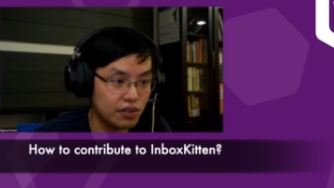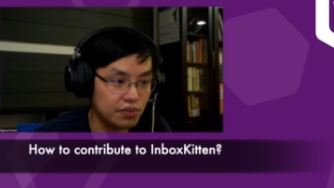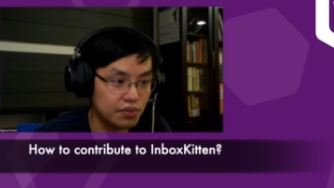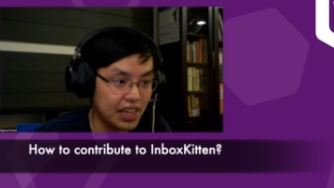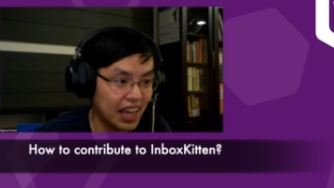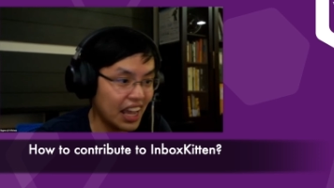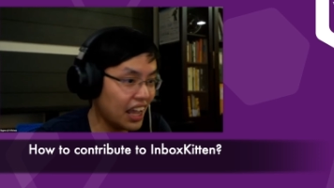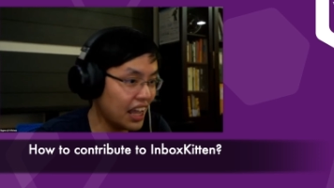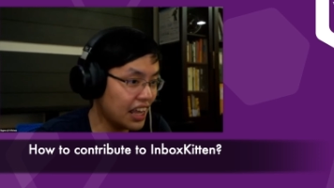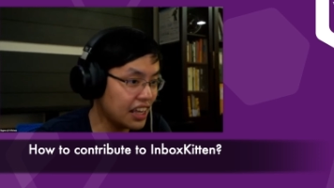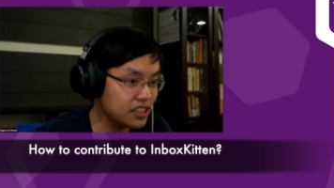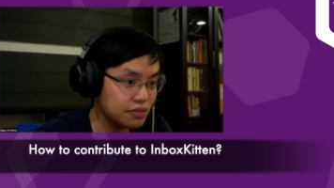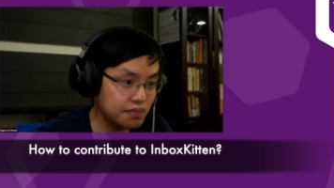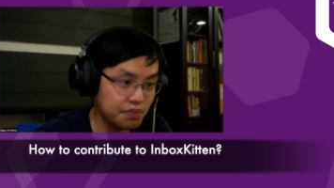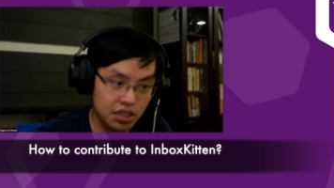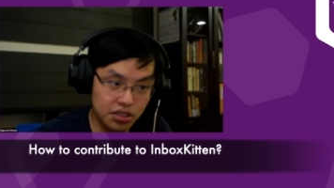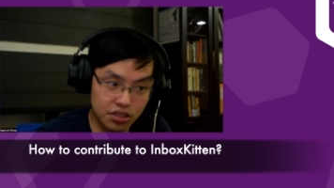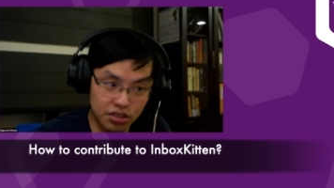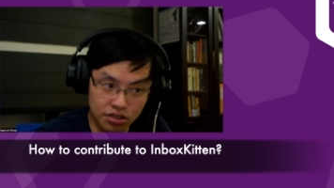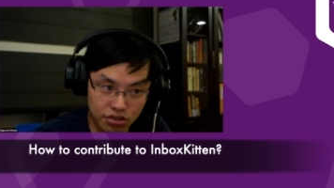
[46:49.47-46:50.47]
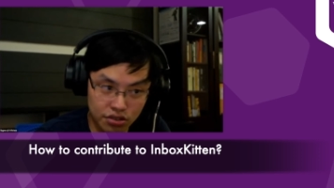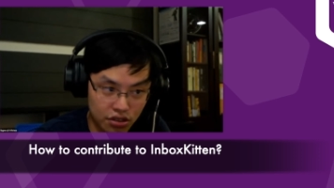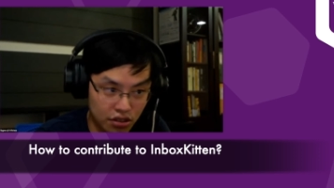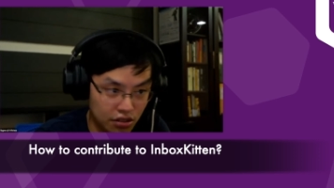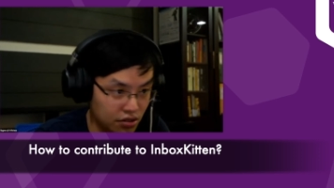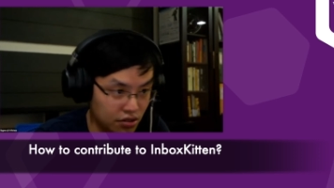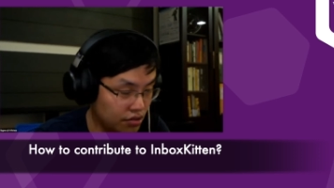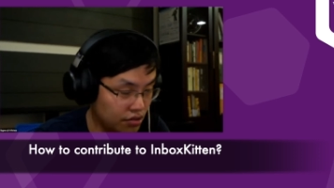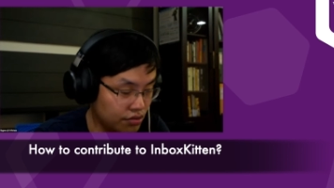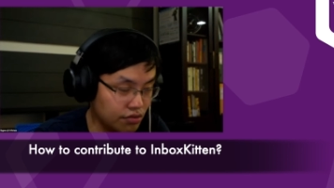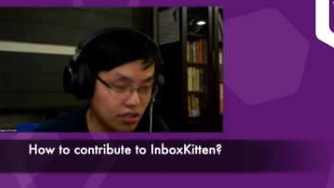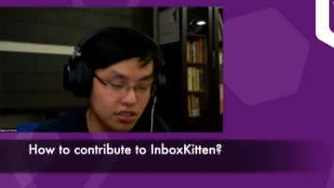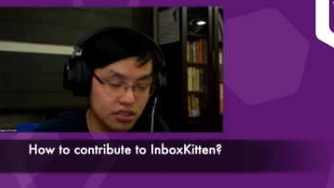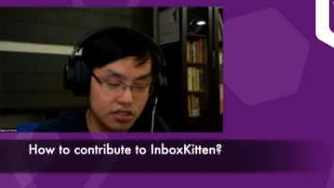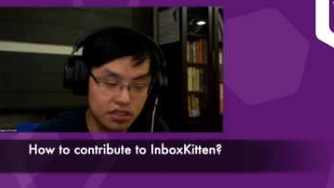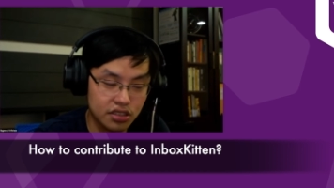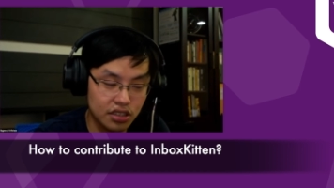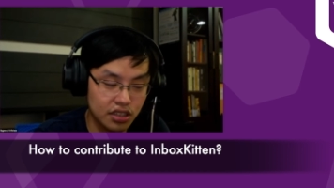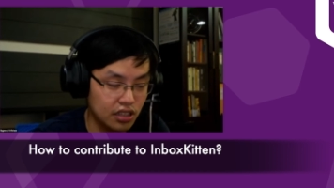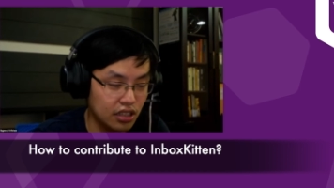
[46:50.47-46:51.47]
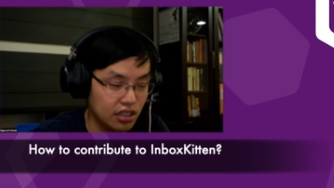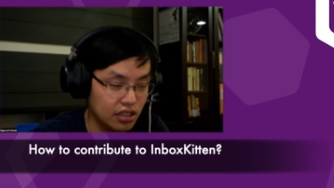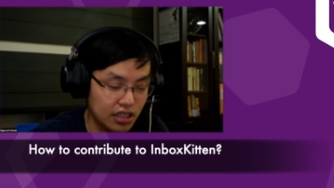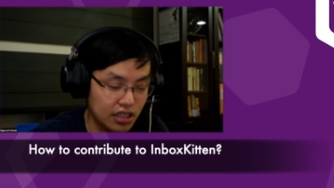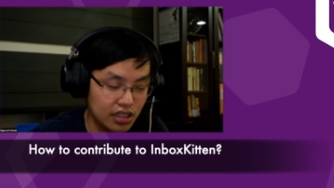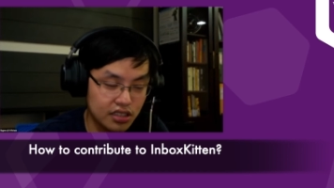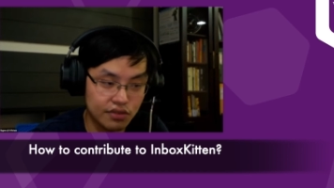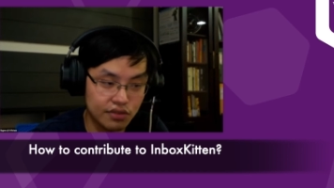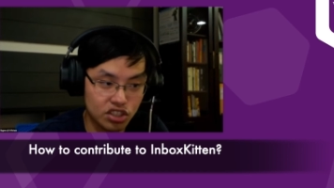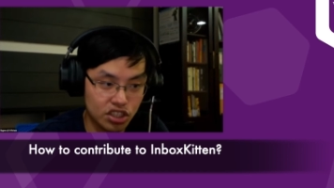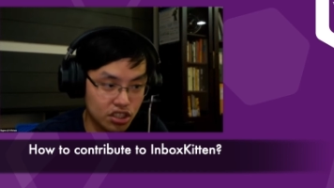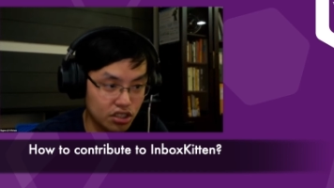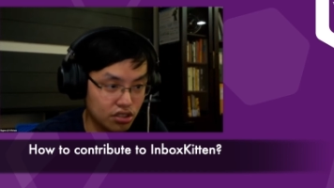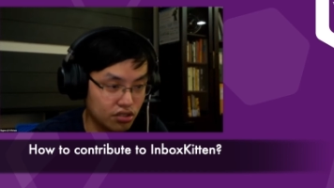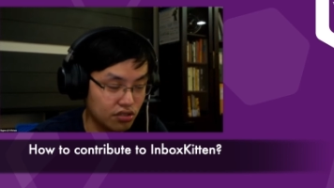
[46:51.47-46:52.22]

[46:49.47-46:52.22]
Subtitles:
There has been a lot of new ones, and things have changed